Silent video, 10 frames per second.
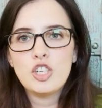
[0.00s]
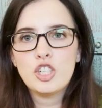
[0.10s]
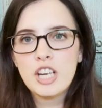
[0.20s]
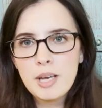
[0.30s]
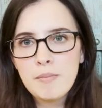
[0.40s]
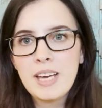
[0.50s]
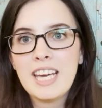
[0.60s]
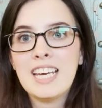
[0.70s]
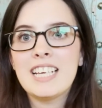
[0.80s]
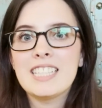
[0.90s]
Shem
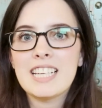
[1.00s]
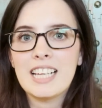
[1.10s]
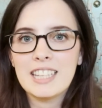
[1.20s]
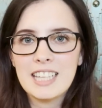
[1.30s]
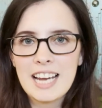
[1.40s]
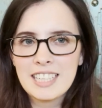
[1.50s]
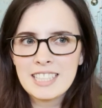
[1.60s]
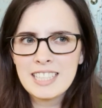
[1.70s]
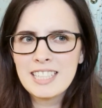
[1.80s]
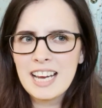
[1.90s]
is
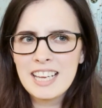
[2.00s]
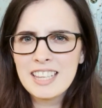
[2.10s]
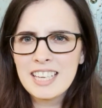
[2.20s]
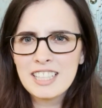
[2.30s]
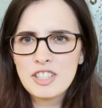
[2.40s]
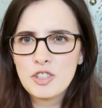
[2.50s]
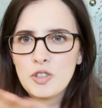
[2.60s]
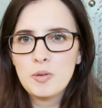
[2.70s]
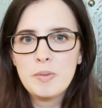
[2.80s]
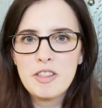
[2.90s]
elected, I think,
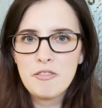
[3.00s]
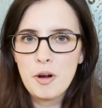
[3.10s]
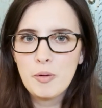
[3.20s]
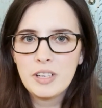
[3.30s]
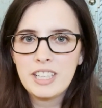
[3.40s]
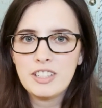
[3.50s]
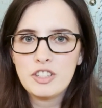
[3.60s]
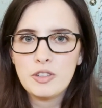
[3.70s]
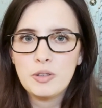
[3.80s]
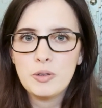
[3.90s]
to be thrown
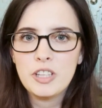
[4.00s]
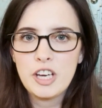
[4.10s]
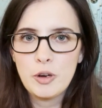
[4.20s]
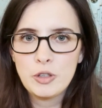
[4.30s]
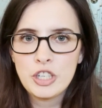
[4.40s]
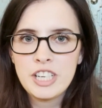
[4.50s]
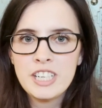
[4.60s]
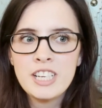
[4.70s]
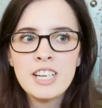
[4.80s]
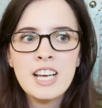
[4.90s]
into the
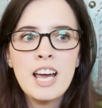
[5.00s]
ocean,